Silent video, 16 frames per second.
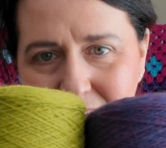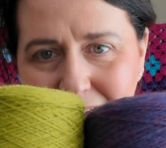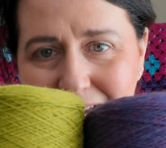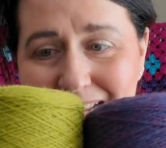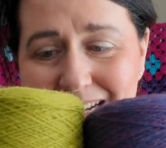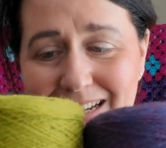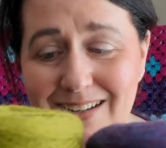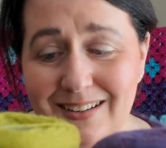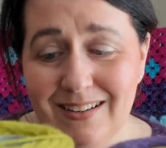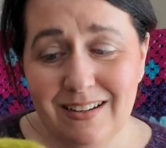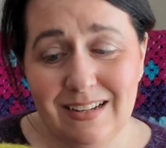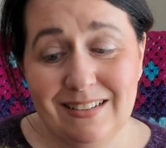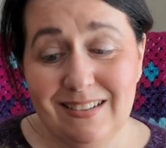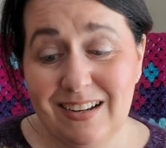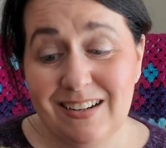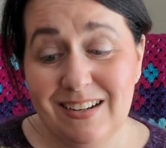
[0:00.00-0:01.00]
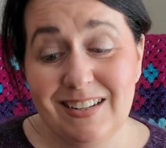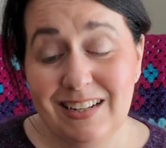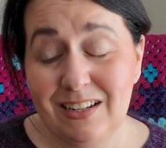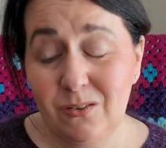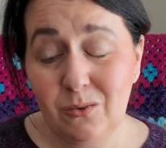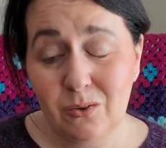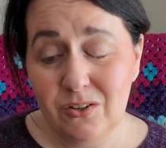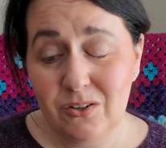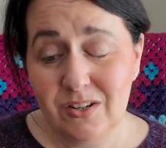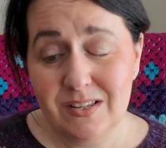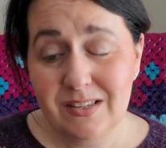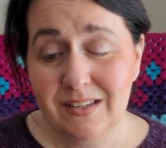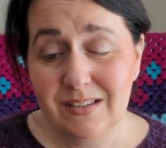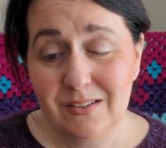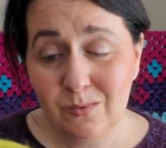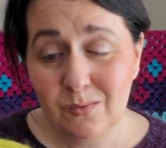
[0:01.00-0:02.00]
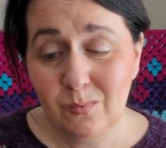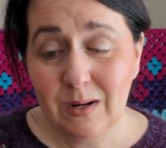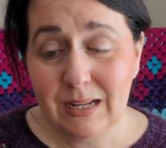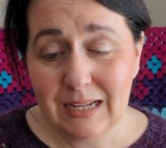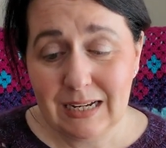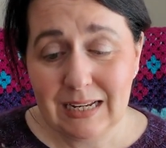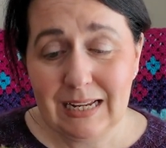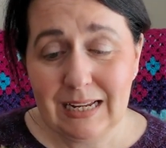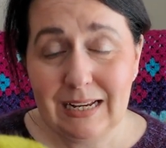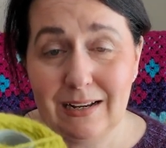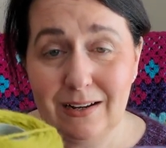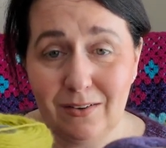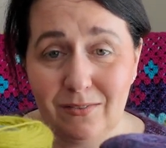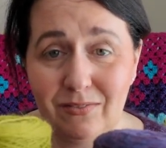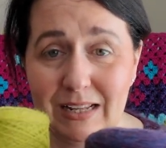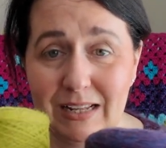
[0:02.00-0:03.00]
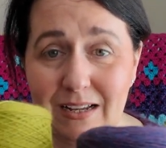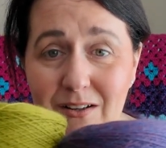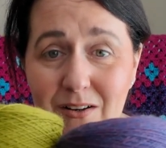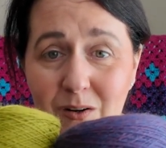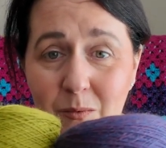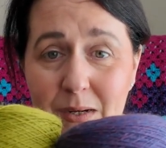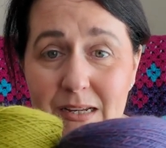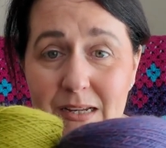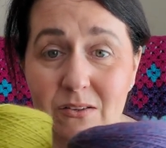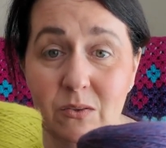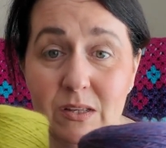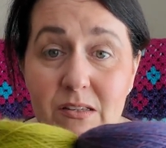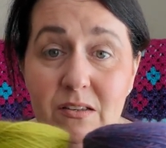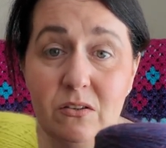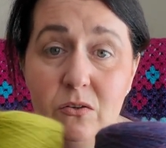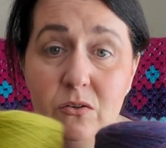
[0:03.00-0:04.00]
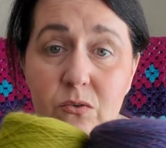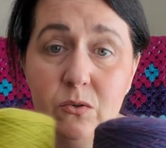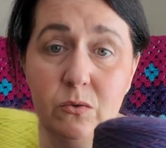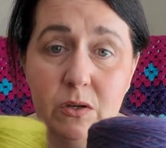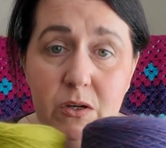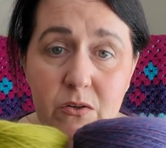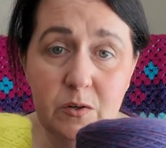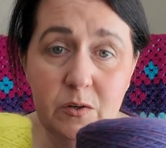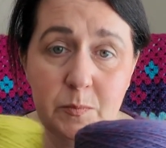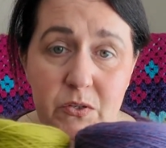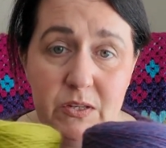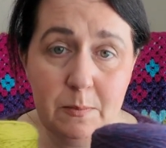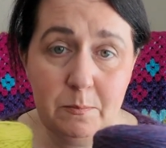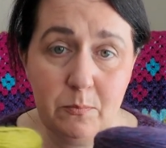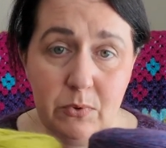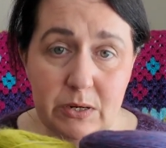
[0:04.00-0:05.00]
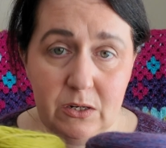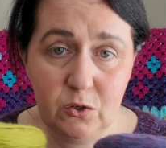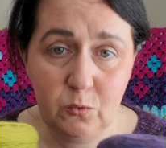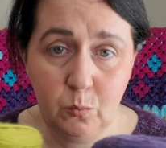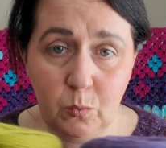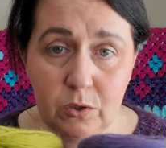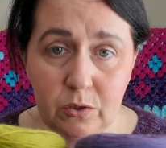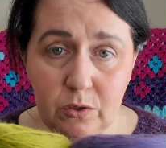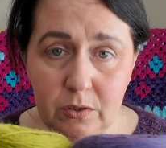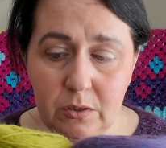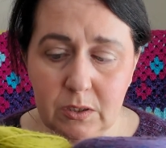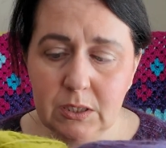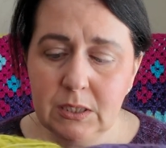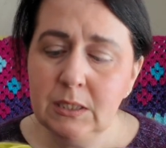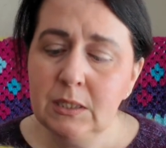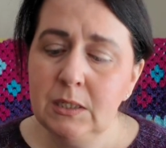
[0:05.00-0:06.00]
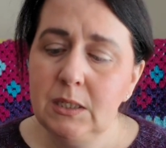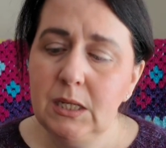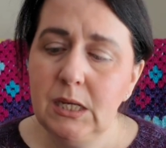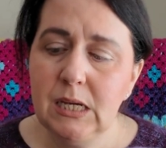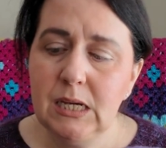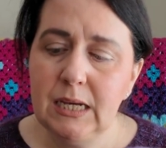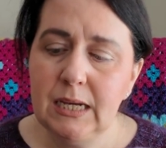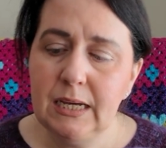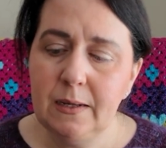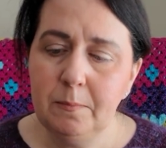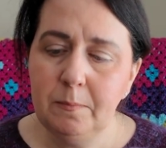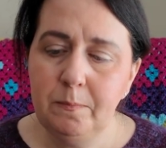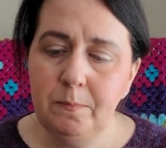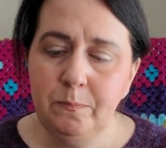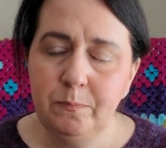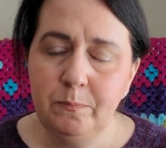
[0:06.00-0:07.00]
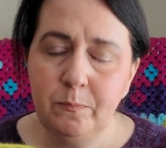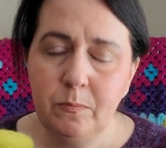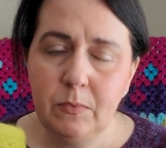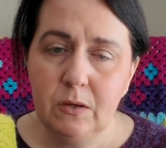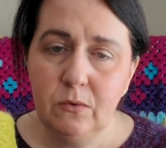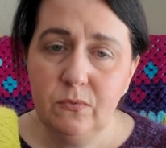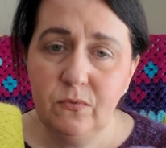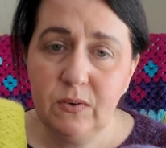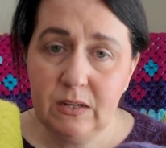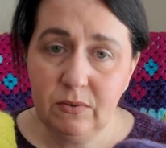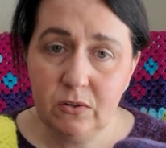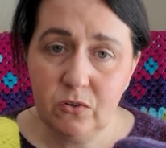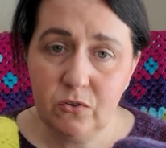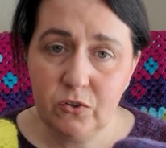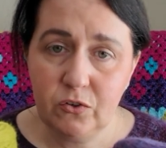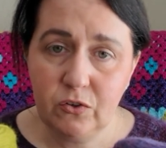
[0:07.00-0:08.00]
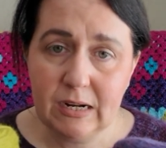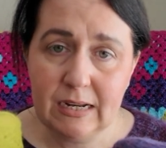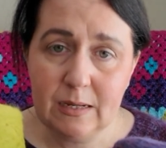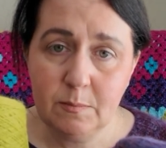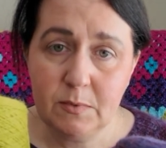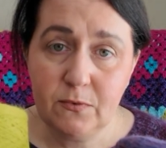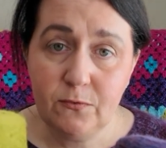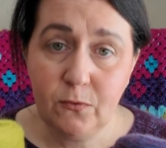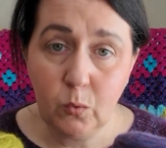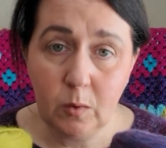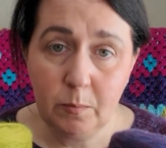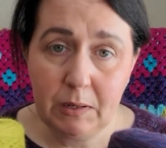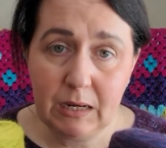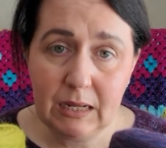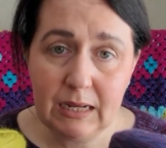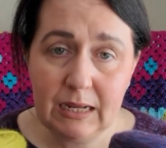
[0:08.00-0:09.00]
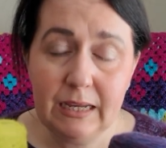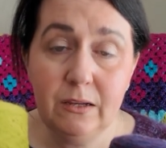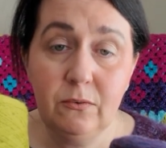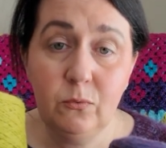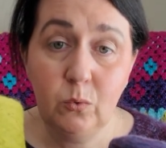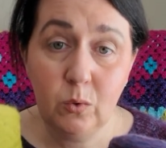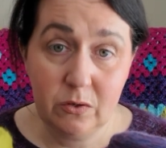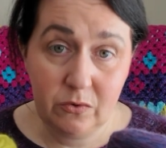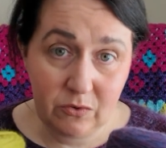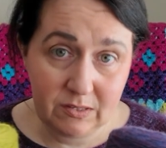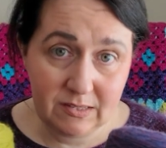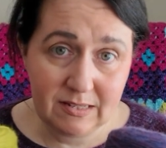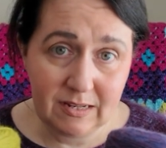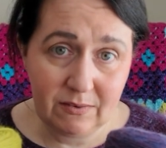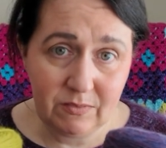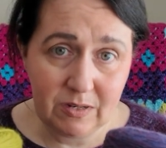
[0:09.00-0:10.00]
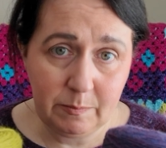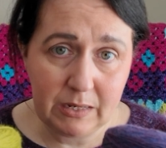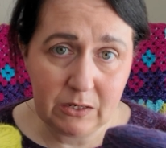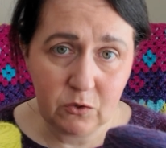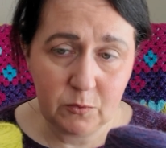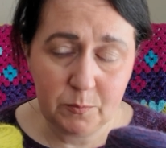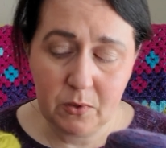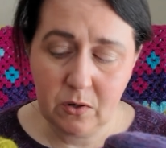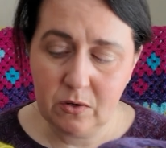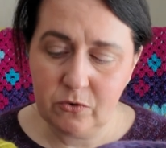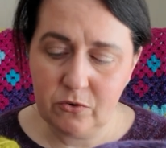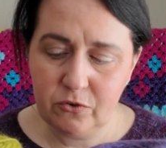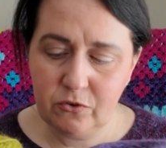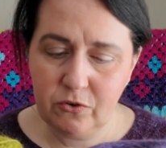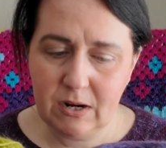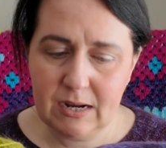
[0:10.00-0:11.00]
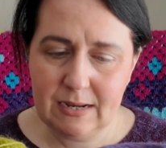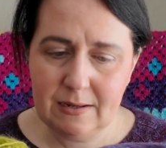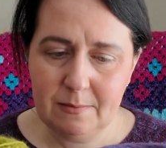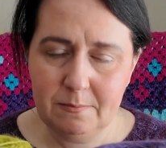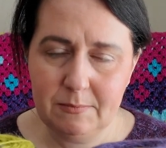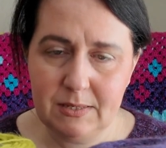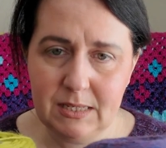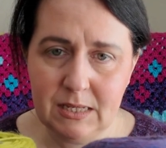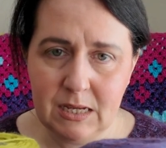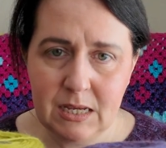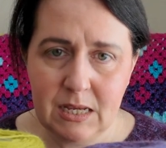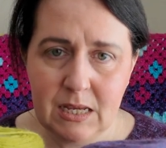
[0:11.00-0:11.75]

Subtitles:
And it's actually gorgeous. It's a really lovely colourway. So this is also the 100% British wool. 500 grams, 4-ply, 470 metres per 100 grams.